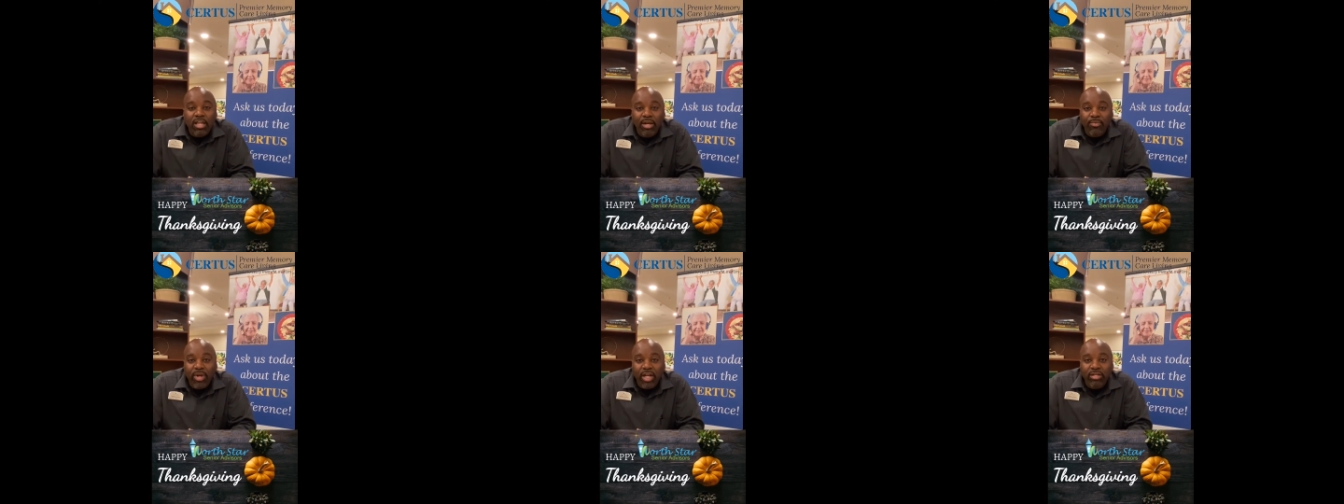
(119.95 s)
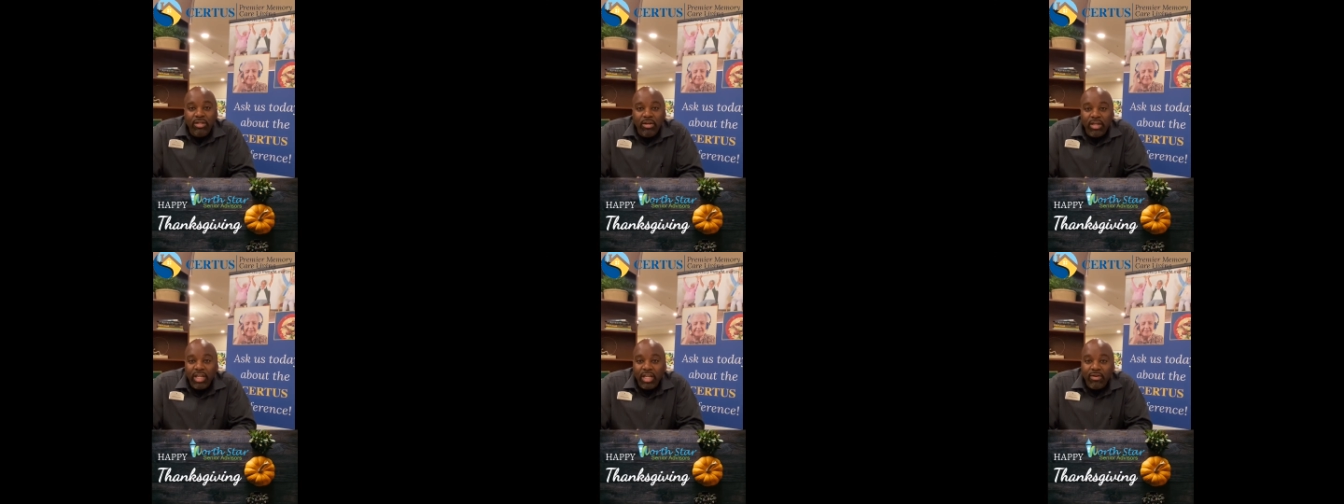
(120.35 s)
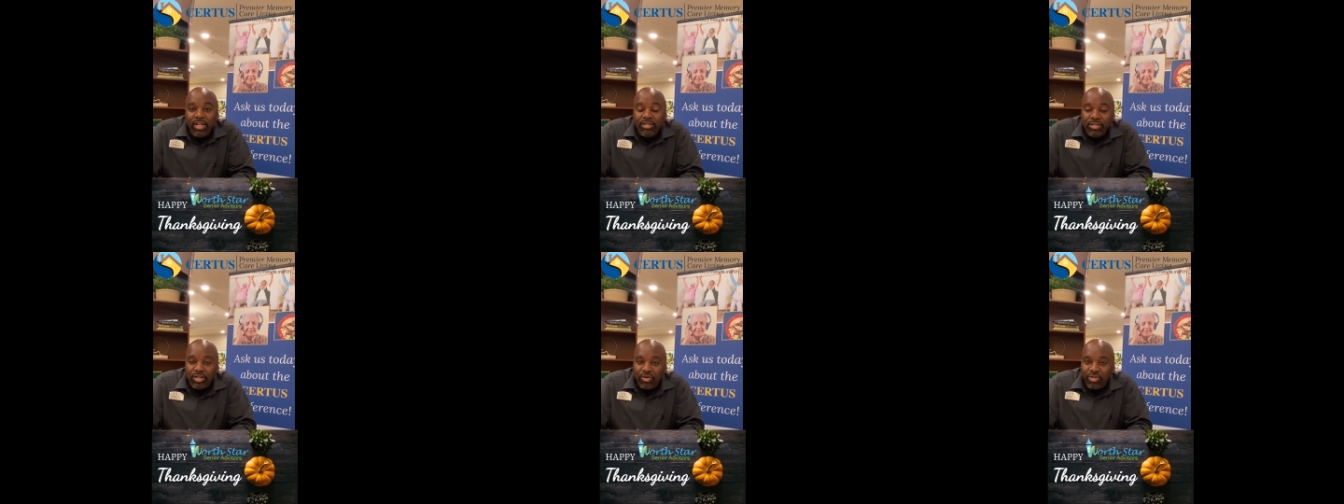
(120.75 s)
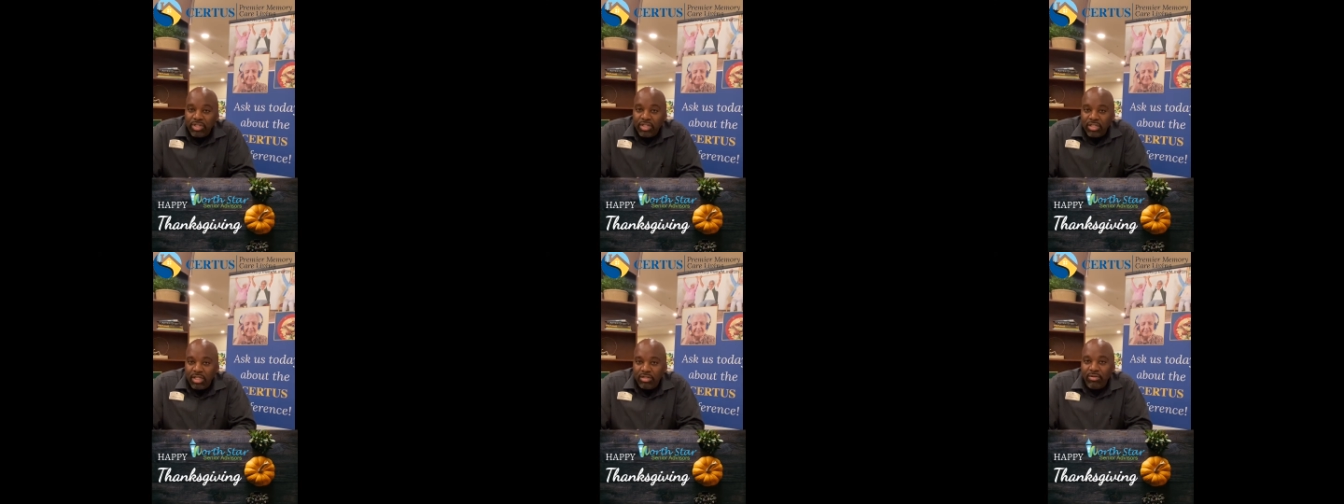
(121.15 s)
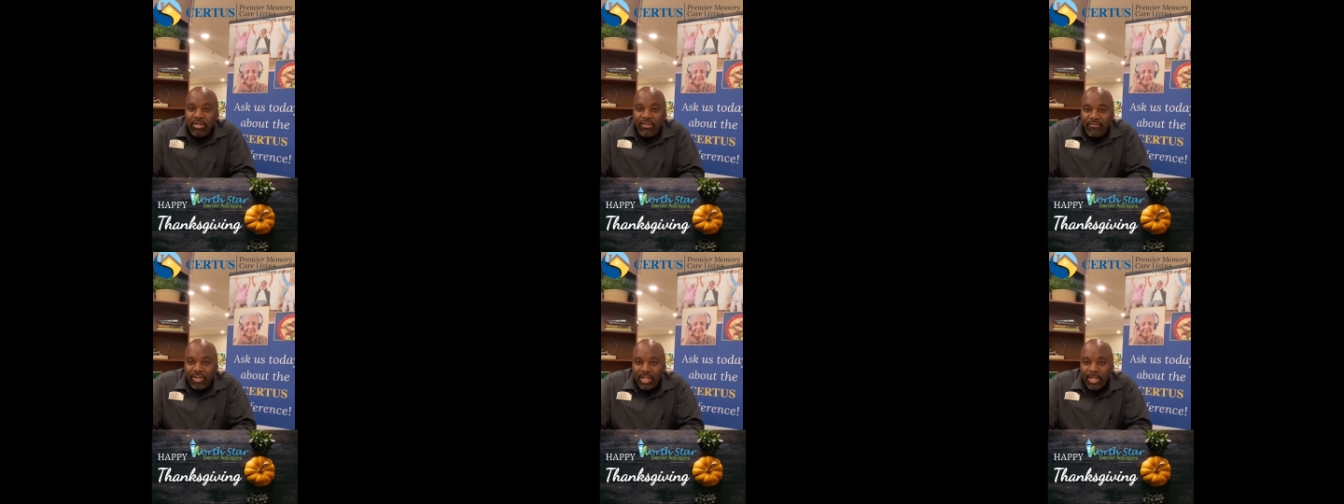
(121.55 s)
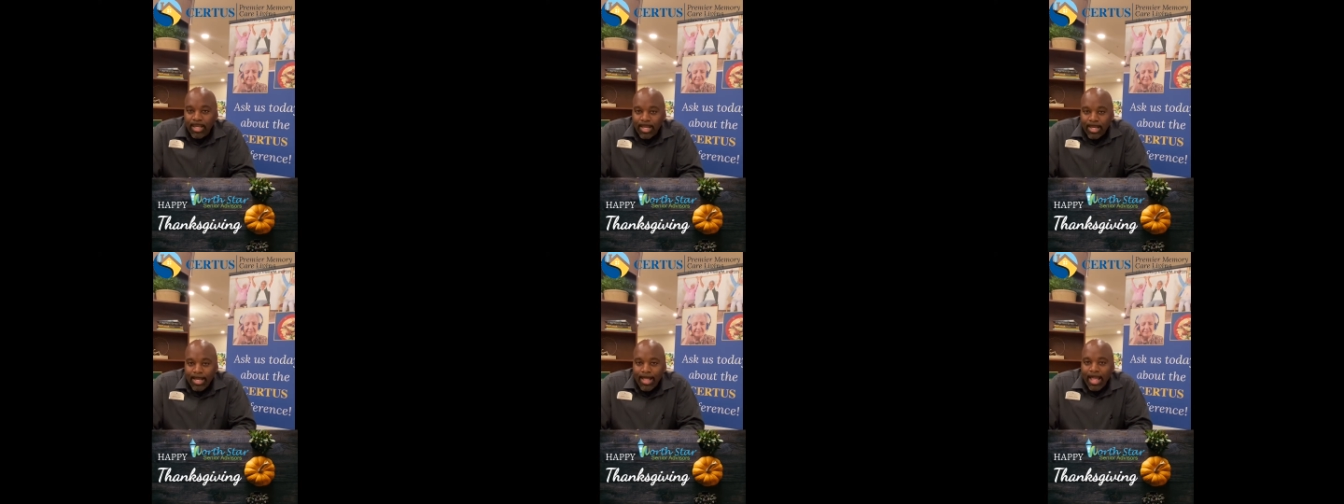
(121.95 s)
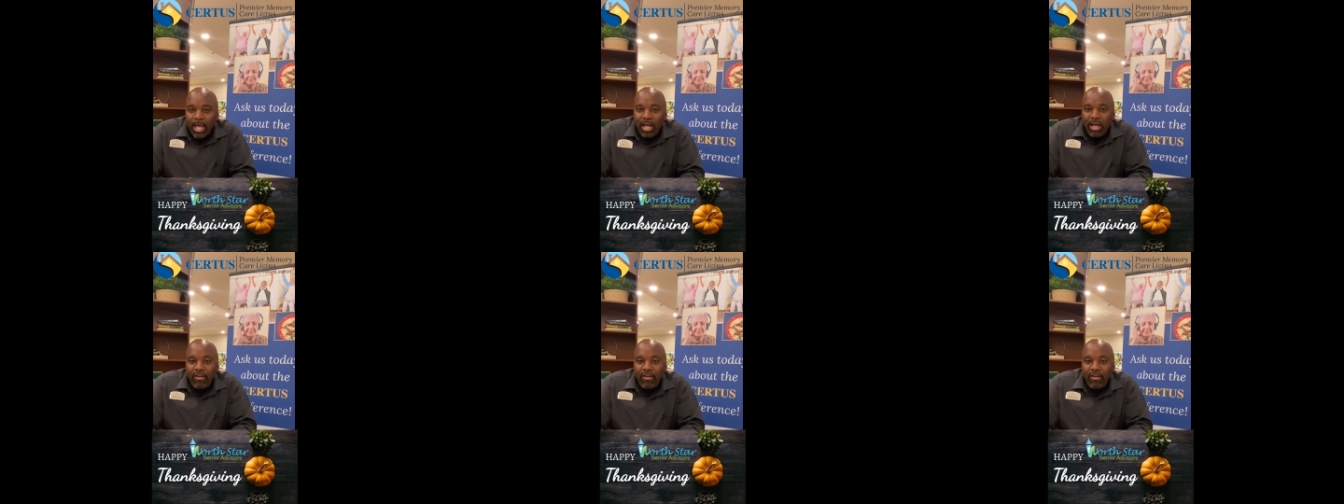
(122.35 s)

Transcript: Director here at Certus Senior Living. Uh,